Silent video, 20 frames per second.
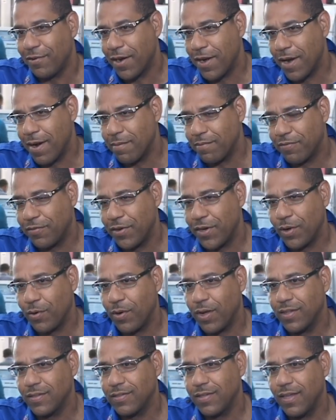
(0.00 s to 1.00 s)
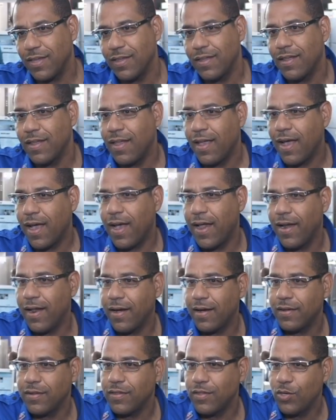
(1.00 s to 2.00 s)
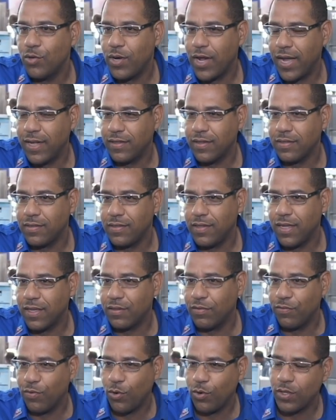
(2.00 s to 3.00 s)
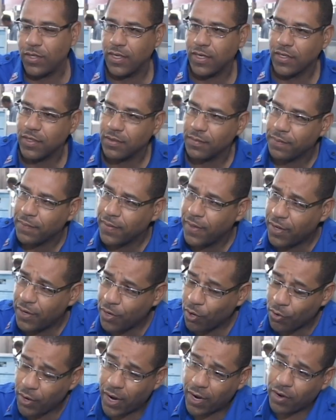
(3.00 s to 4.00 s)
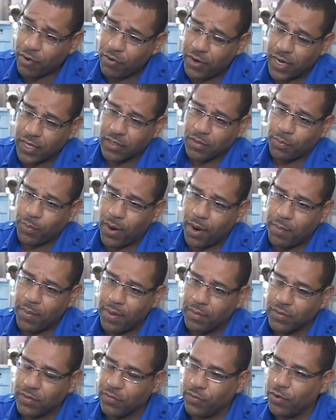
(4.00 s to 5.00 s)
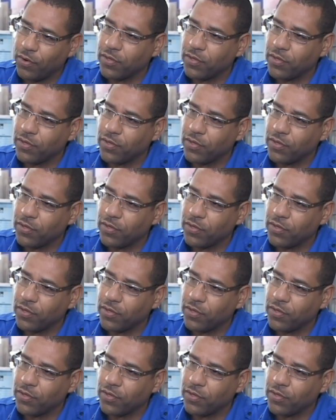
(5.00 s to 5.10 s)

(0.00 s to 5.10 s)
um, frequency and a United States voltage. Now that creates problems for